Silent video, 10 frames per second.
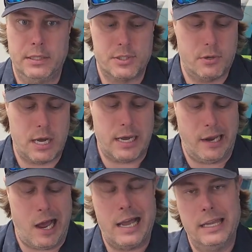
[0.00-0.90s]
So I
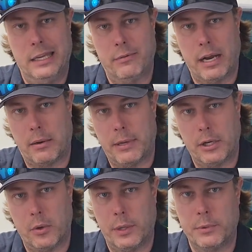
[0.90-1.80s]
highly recommend
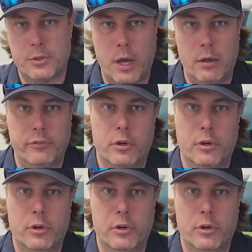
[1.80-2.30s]
going with 12.